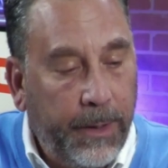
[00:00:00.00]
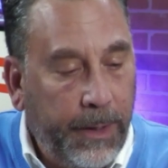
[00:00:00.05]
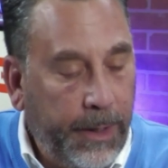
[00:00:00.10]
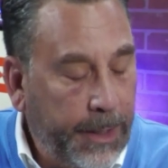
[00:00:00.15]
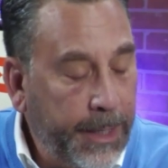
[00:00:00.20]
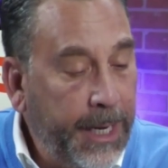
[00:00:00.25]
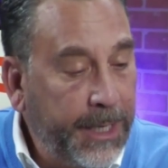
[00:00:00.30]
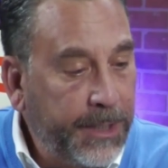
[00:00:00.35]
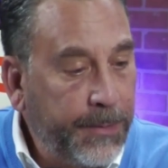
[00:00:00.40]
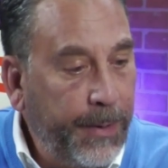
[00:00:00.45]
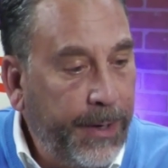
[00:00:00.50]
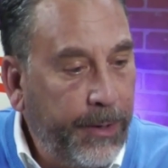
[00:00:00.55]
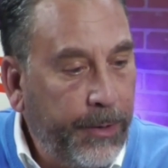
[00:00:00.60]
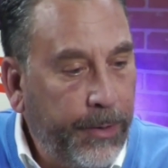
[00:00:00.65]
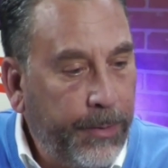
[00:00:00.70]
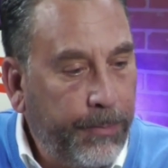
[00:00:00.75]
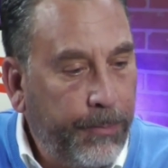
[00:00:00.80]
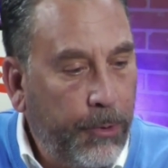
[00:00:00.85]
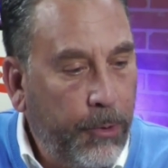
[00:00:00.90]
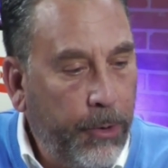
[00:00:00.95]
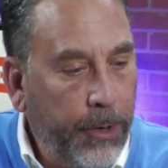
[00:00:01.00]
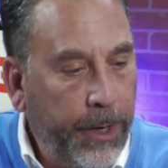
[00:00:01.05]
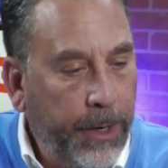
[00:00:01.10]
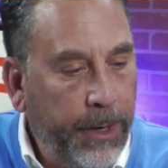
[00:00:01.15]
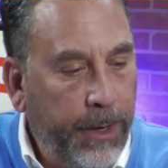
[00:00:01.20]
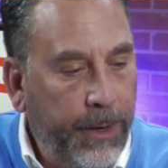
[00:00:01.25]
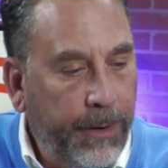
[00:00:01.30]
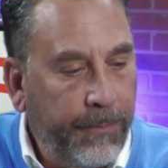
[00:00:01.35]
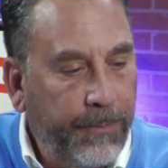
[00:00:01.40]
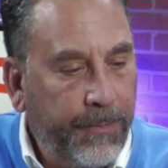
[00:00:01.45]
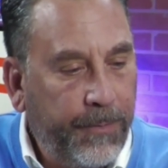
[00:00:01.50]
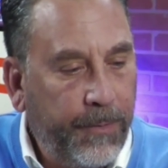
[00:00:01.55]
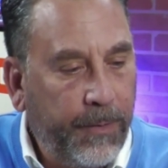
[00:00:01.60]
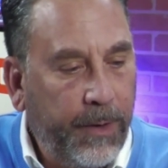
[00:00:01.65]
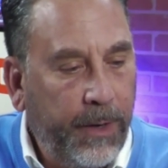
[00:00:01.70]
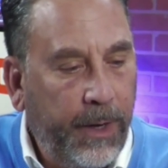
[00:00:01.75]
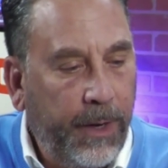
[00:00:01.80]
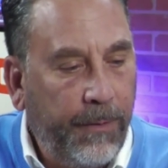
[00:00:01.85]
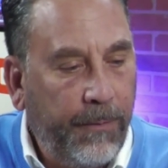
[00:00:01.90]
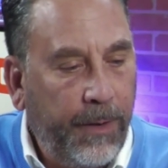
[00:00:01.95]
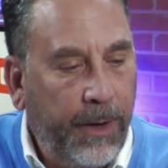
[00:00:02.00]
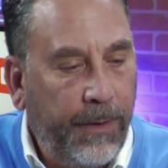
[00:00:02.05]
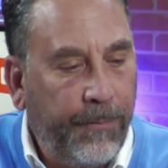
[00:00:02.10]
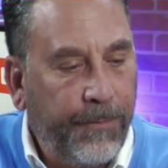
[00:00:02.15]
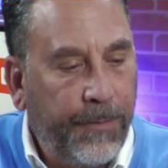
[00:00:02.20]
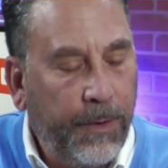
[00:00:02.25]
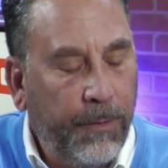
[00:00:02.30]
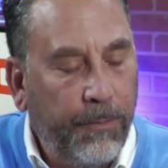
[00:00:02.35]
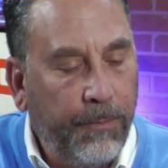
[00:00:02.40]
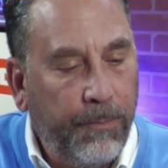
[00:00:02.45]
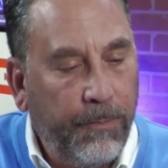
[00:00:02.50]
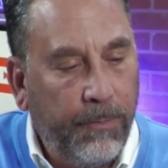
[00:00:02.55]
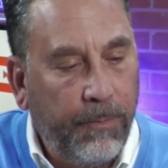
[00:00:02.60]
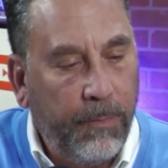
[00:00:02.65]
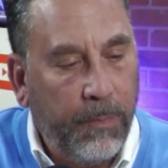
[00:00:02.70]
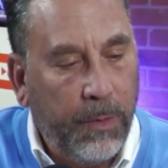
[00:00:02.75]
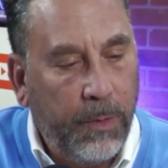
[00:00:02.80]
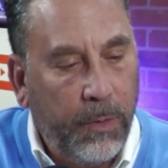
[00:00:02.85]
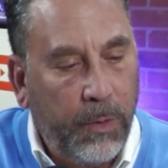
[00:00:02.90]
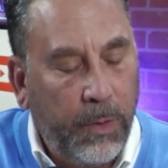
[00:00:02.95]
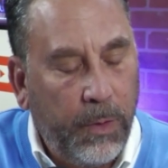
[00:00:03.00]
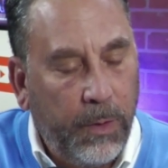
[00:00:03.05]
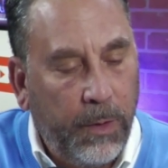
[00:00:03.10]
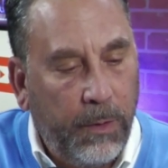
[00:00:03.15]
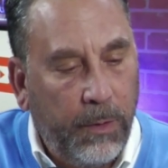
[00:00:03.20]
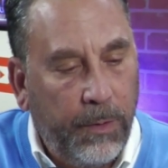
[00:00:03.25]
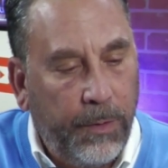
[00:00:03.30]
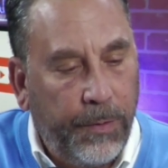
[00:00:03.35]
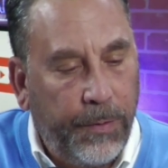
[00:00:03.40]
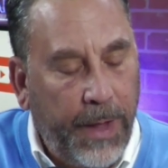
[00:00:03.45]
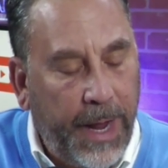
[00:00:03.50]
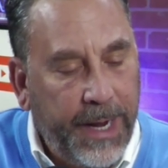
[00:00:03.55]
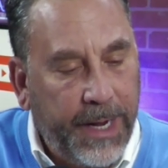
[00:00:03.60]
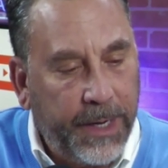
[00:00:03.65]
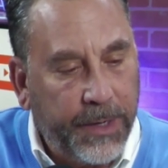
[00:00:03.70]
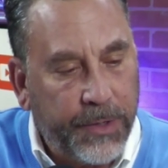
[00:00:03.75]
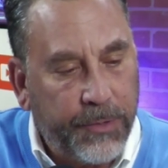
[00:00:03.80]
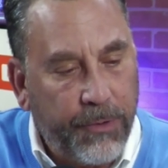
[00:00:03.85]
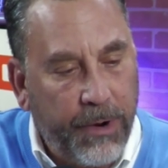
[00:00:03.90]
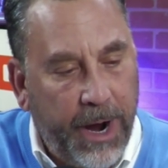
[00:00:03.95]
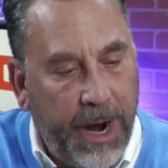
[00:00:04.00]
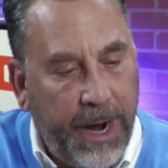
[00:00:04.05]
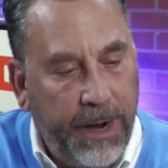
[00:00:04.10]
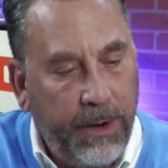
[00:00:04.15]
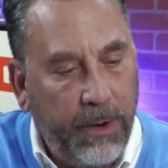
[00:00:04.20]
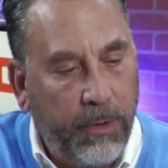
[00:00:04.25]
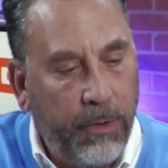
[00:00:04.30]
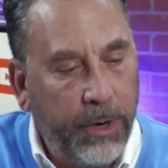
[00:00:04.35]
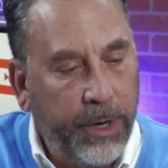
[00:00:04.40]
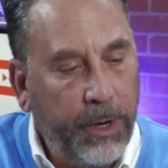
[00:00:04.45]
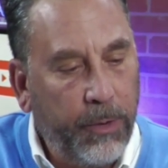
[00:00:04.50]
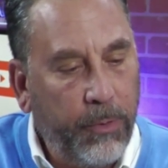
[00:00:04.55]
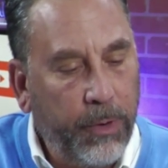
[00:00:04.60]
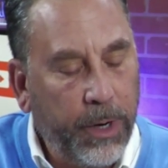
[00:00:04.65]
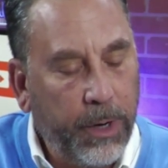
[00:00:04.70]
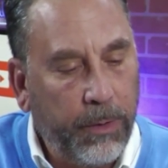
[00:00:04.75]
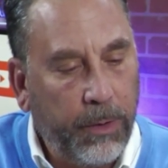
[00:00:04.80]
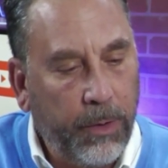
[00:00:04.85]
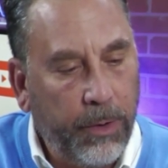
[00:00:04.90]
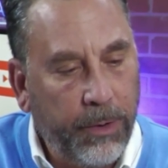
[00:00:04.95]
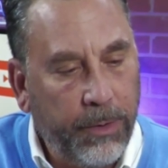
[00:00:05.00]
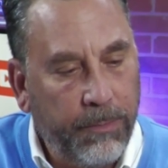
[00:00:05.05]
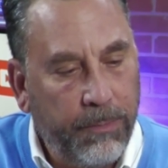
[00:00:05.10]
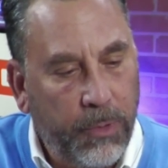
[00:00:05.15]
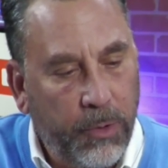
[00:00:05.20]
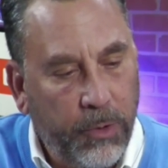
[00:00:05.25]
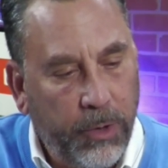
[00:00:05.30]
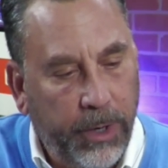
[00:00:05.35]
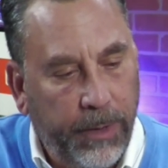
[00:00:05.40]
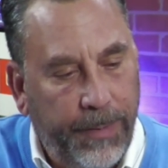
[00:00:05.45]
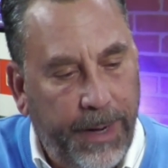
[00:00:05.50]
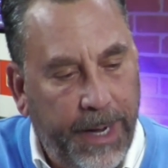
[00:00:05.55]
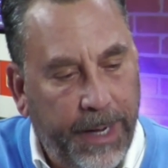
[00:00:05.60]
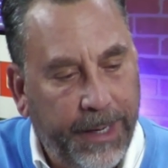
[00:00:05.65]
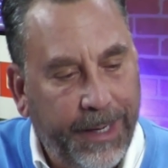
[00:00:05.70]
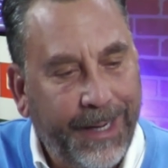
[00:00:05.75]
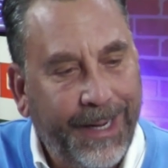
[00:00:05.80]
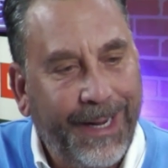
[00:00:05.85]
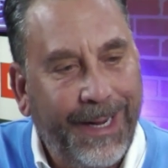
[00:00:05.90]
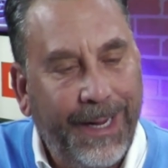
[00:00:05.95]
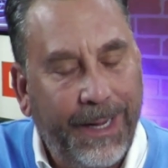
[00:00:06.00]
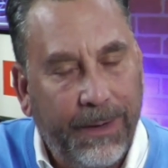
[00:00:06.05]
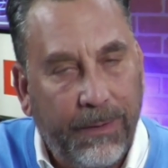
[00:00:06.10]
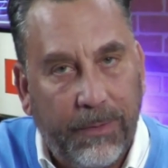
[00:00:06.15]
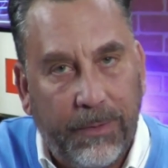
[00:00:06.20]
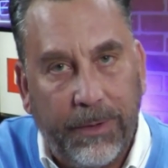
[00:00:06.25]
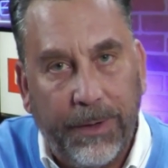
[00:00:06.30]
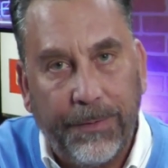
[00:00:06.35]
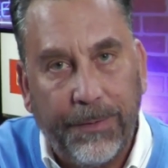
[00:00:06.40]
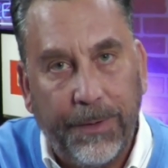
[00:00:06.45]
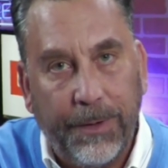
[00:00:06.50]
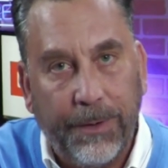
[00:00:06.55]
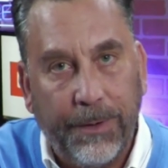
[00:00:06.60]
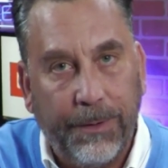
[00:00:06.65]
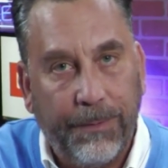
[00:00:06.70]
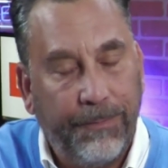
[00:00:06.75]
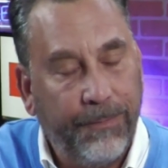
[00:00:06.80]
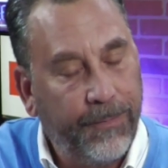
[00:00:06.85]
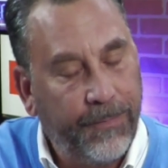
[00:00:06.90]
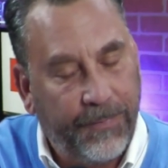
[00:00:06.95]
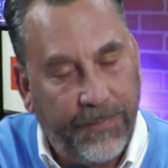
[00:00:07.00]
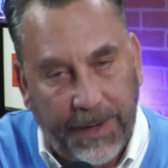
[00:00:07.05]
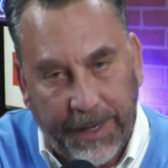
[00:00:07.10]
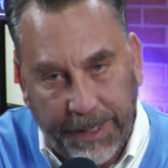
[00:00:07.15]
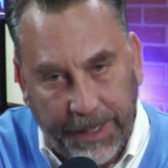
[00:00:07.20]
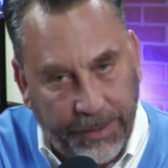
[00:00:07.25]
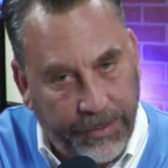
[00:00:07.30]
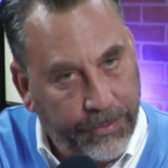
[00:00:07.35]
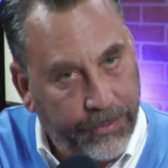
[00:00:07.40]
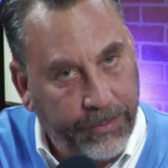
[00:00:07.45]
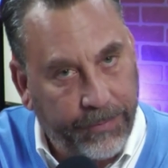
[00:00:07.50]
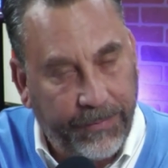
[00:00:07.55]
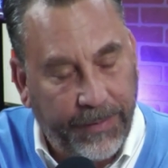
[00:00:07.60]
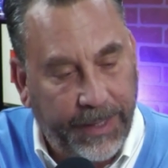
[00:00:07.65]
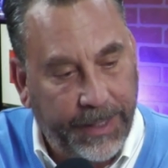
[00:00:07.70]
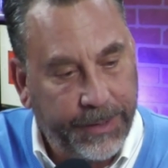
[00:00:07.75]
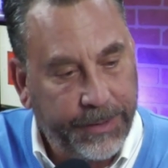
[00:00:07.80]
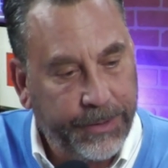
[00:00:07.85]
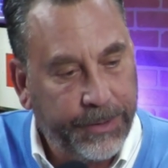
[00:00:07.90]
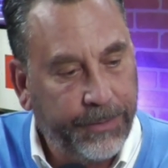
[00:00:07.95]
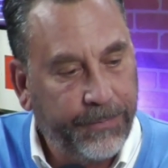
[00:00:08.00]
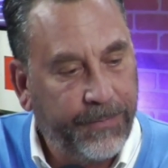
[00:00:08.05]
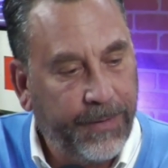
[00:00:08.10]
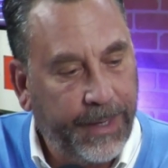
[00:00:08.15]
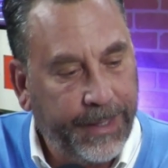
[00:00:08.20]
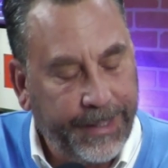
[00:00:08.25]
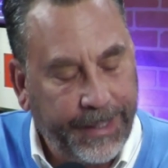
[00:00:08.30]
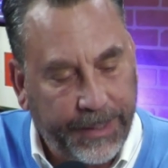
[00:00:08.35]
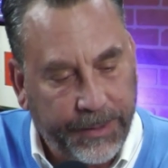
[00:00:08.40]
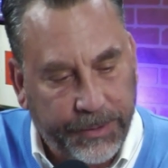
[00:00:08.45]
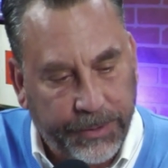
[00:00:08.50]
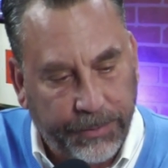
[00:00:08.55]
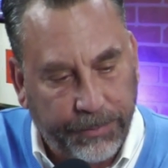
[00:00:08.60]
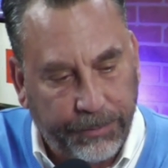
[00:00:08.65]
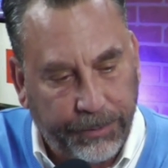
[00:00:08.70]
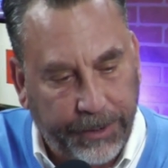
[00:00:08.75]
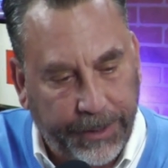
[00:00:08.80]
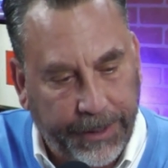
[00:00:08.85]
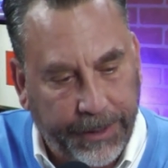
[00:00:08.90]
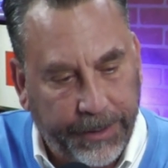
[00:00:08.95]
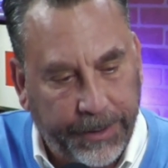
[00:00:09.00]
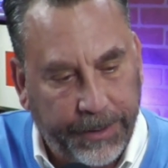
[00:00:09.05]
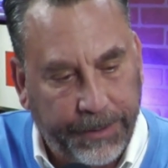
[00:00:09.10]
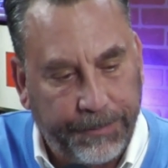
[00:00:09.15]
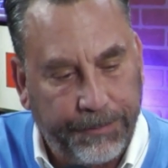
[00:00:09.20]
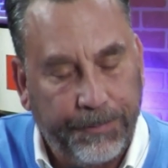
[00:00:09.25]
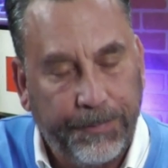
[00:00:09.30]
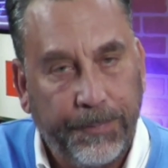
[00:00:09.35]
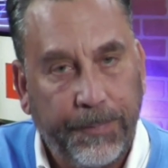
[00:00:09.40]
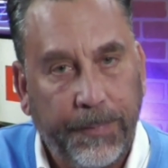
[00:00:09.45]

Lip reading: it gets me to the point of if you think it's right or you want to learn more about it, get with your financial advisor, financial planner.